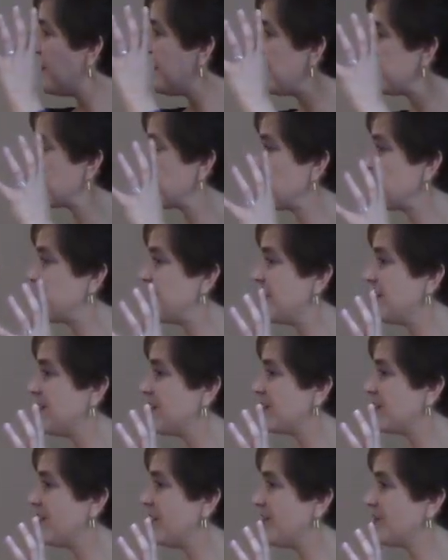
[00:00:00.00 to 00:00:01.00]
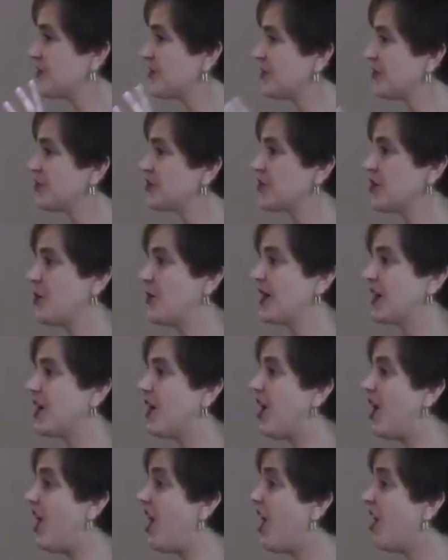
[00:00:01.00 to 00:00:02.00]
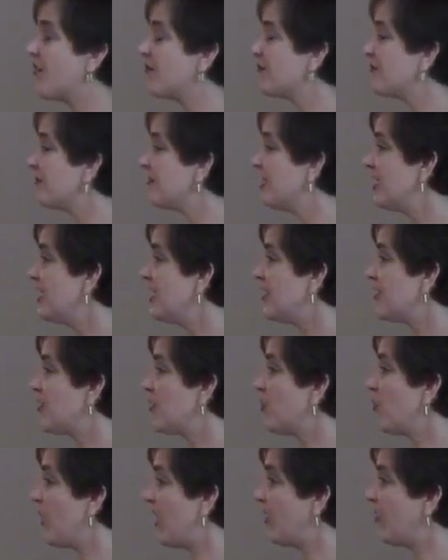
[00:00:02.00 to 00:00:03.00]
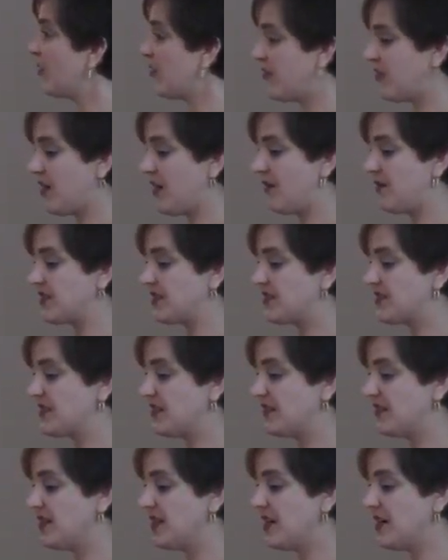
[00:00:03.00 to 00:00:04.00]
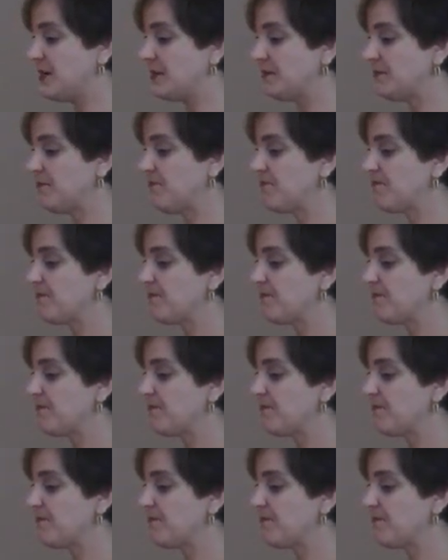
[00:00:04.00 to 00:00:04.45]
this material culture, showing off the wealth of Assyria